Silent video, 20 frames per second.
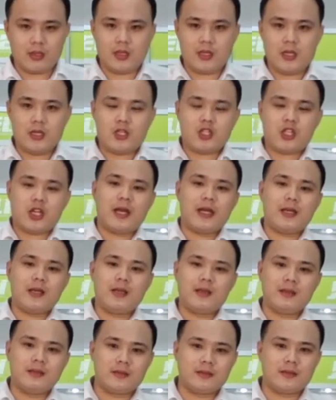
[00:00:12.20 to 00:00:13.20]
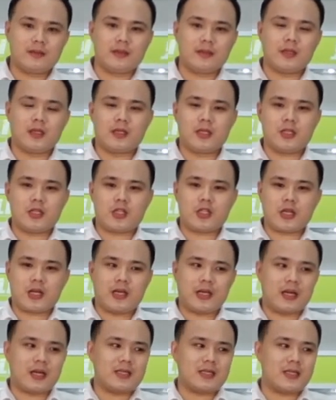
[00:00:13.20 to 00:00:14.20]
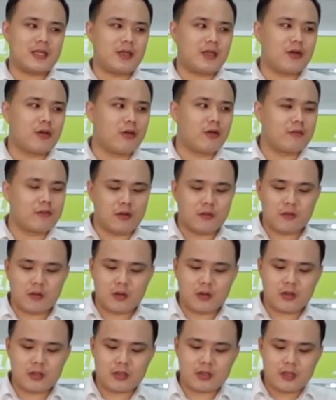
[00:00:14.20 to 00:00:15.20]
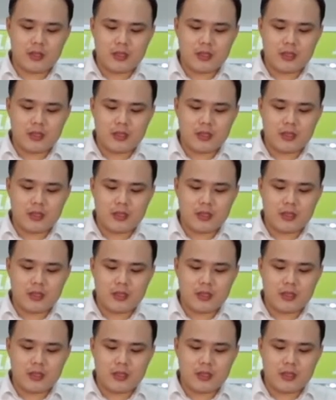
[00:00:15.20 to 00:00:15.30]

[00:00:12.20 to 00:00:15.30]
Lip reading: in China, not in China, I think in all the world,